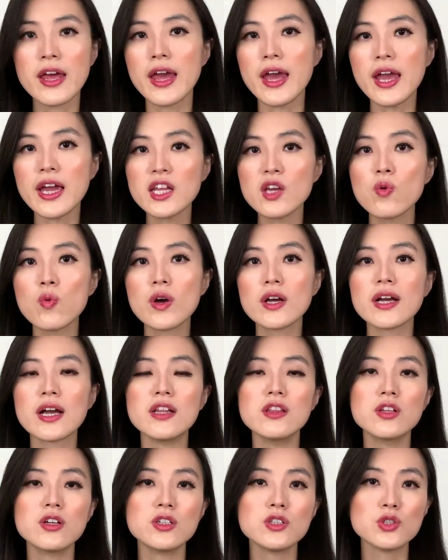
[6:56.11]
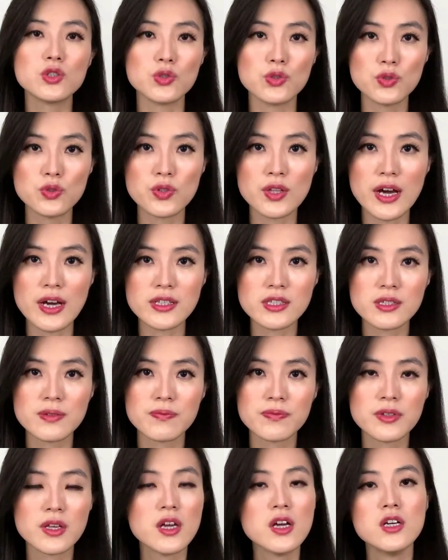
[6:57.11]
Anyone can learn to do that.
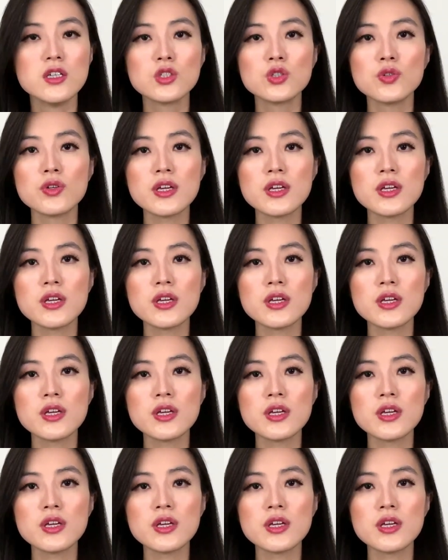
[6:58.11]
To